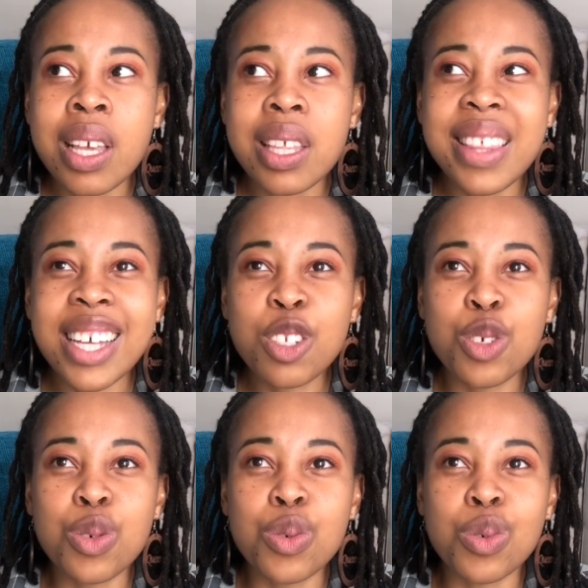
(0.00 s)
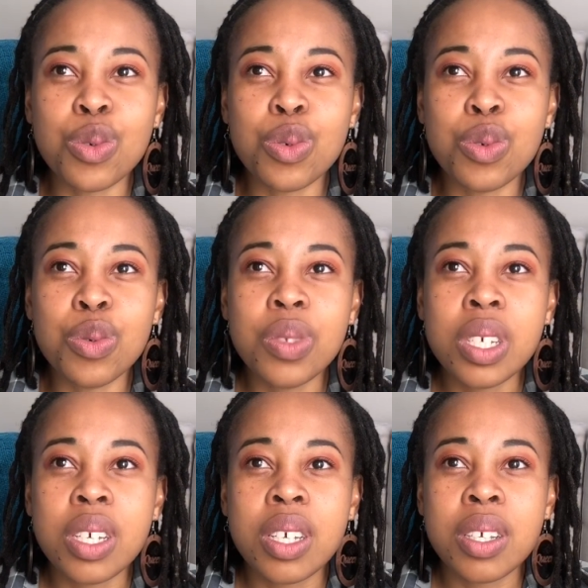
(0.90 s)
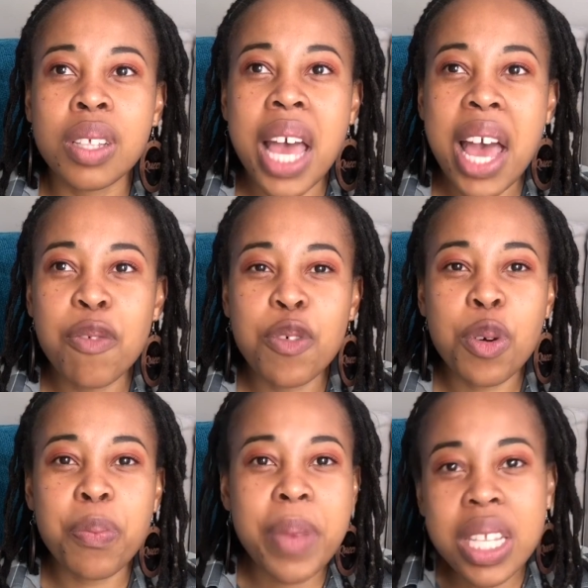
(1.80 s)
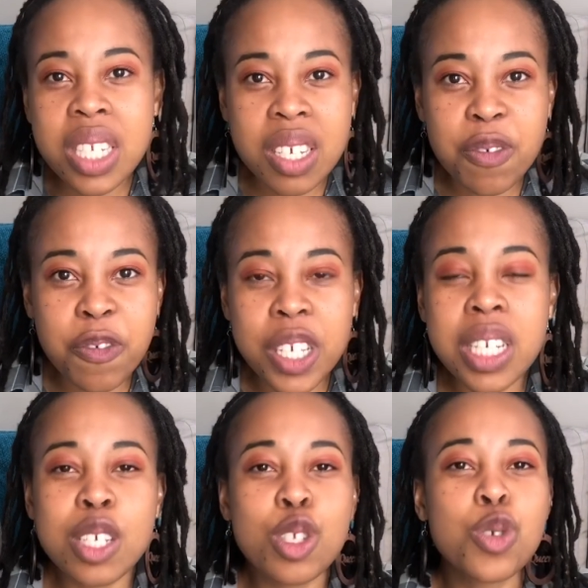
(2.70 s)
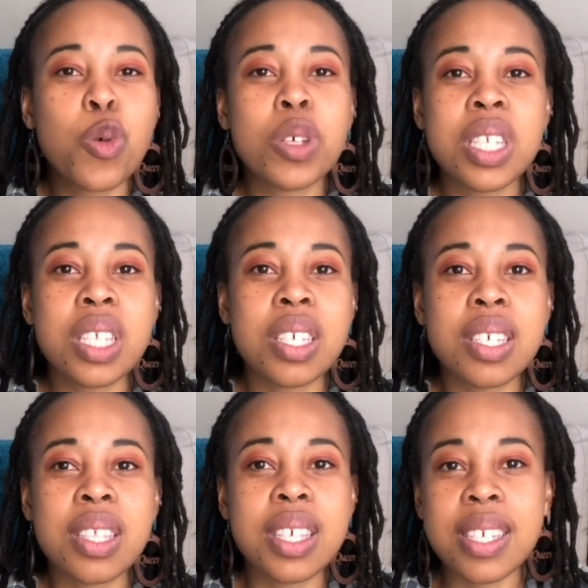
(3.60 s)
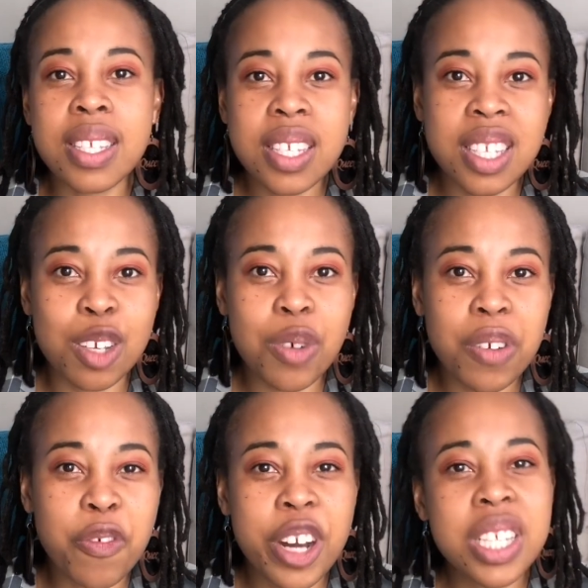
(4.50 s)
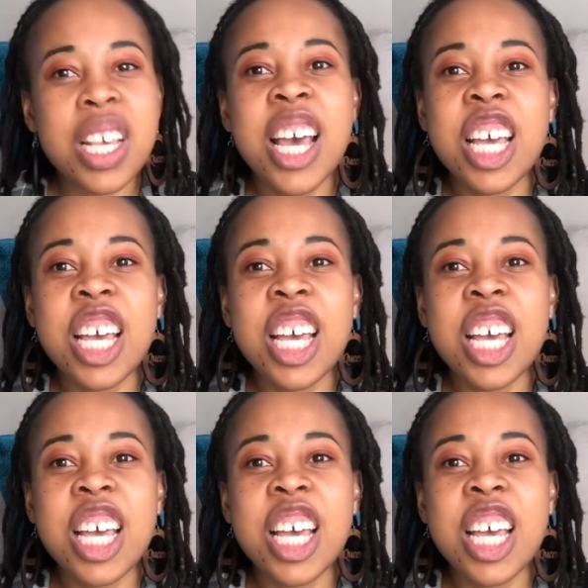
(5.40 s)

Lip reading: that you have romantic feelings towards these secret friends.